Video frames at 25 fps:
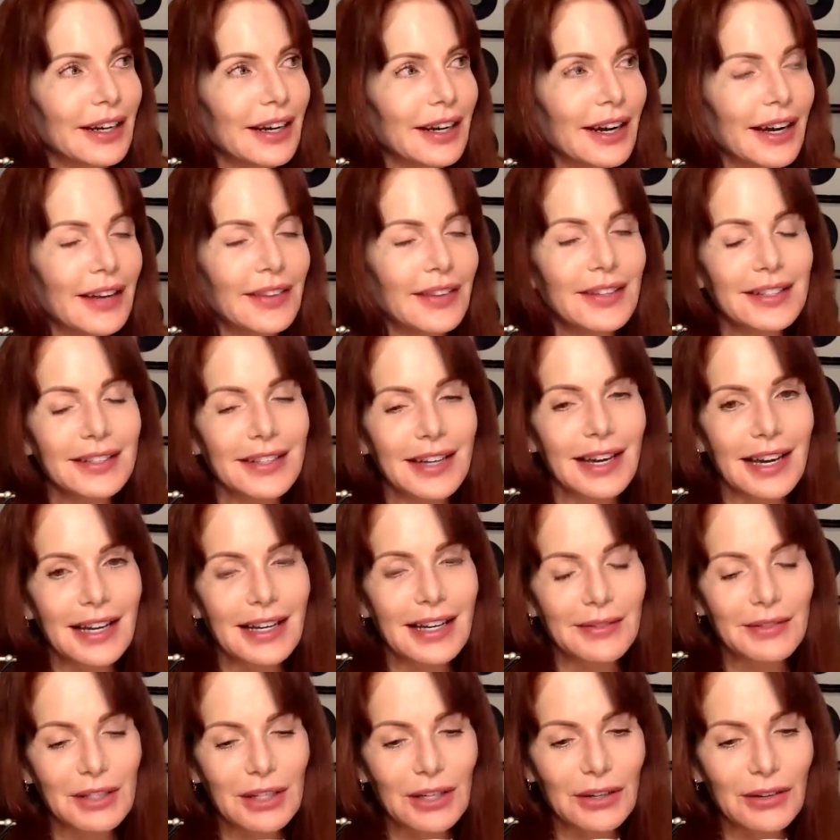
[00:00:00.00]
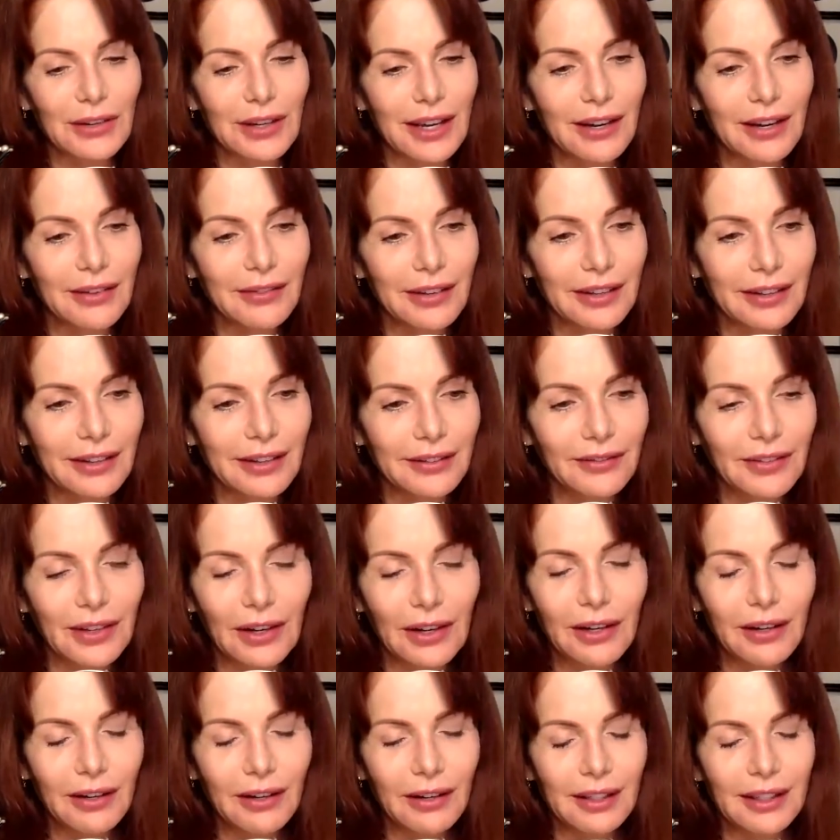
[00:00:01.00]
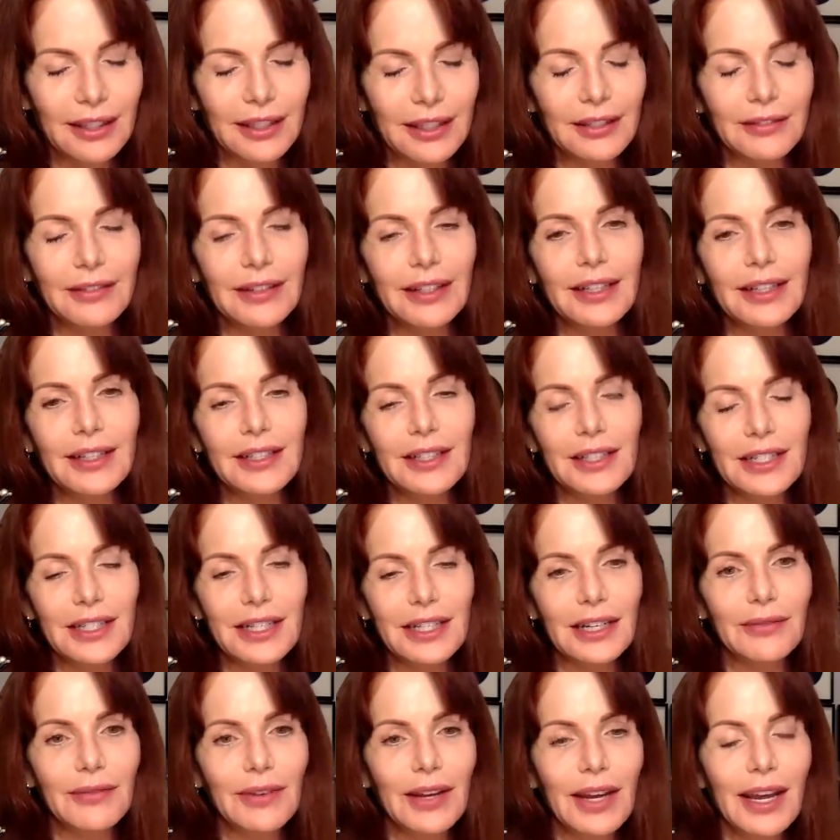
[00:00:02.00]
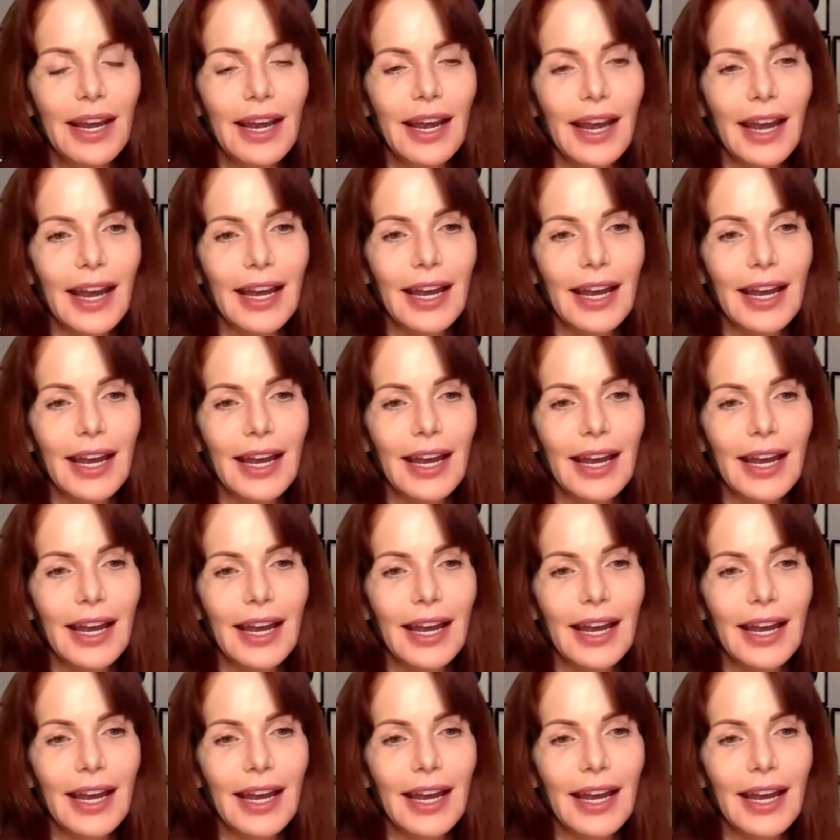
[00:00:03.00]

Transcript: I had this guy I was going out with very early in the relationship, yeah.